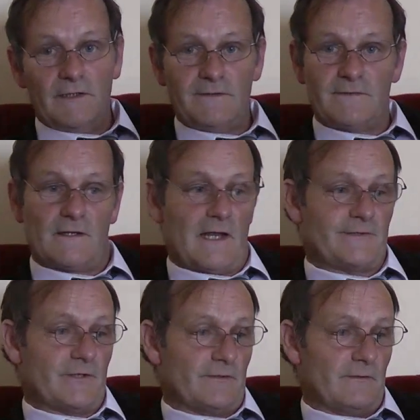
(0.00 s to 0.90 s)
This is a
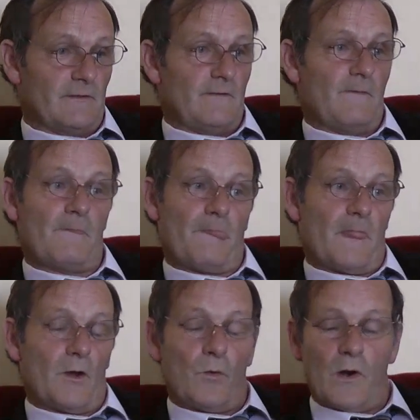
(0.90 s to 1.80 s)
letter
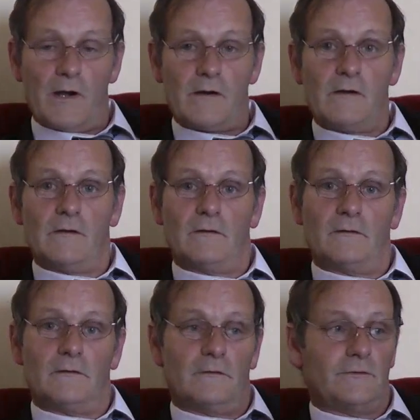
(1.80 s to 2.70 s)
where
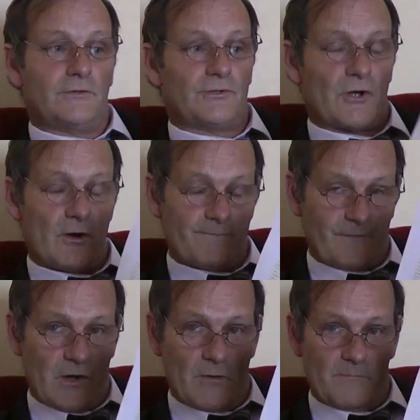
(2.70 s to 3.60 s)
the
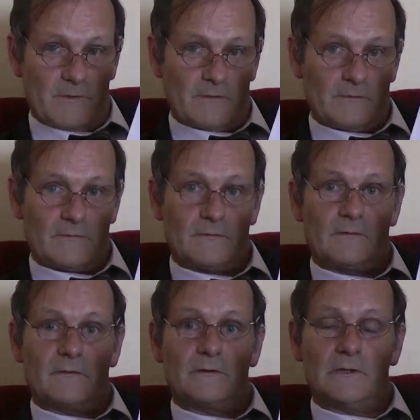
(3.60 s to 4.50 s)
Turf Club
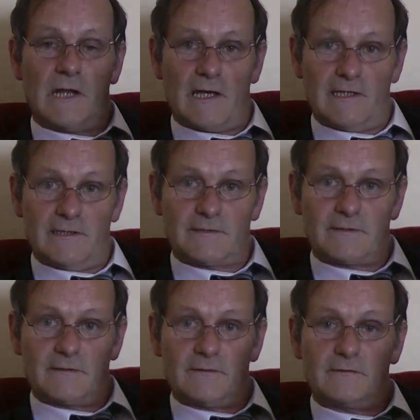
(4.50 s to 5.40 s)
lied
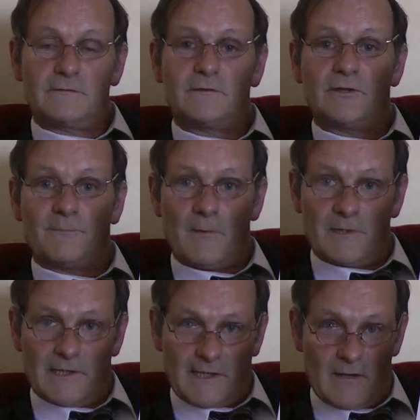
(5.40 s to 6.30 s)
to the
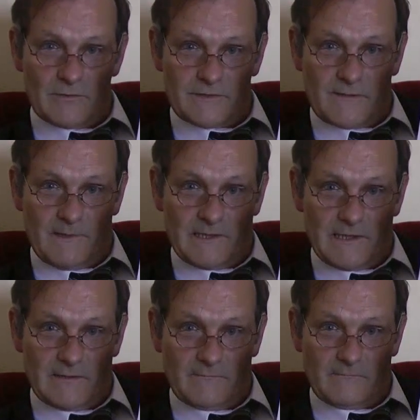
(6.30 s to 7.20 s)
Public Accounts
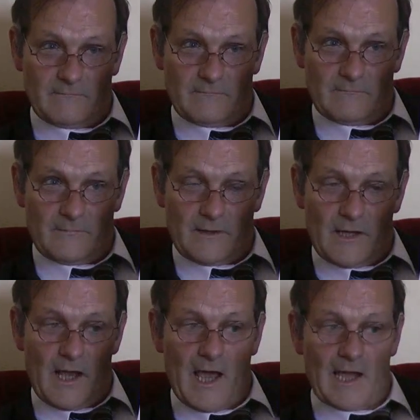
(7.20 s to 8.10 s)
Committee.
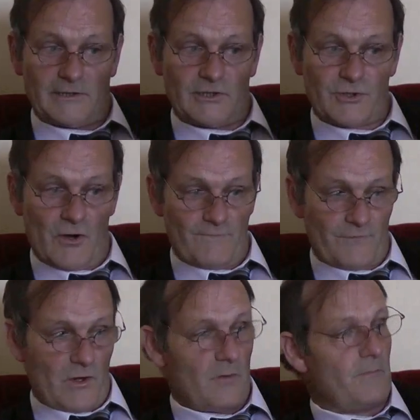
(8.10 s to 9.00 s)
And the
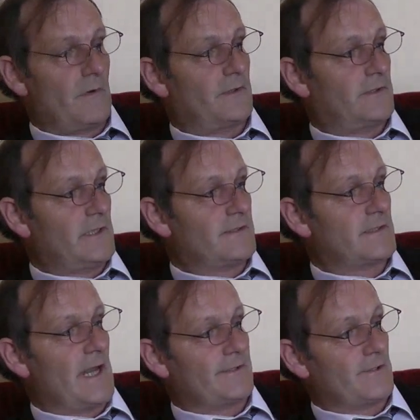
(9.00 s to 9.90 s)
Turf Club,
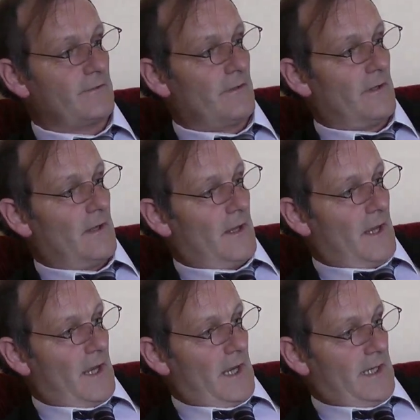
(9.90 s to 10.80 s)
this letter
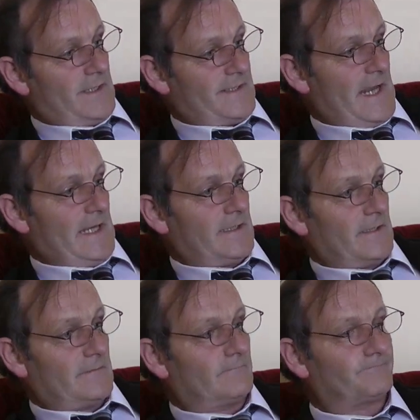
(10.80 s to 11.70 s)
is
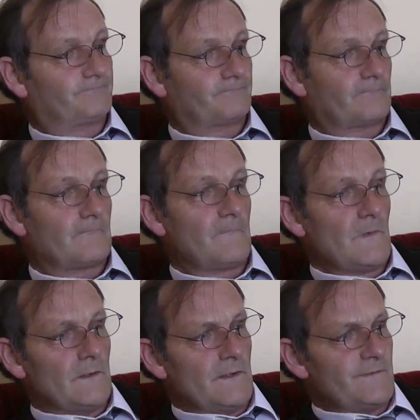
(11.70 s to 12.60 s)
dated
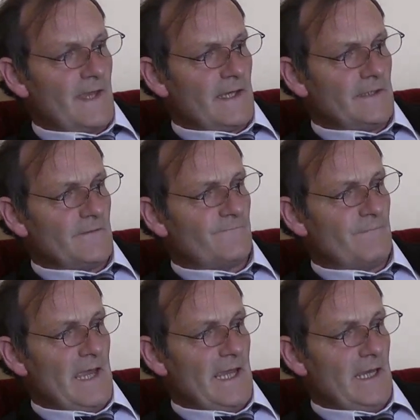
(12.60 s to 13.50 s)
the 2nd
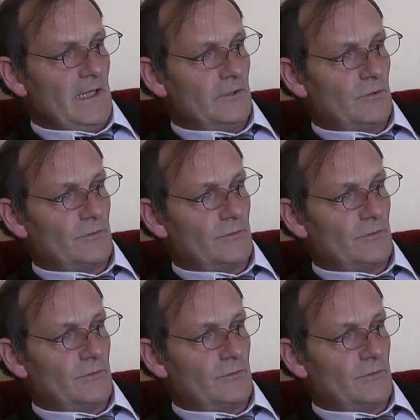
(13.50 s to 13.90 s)
of May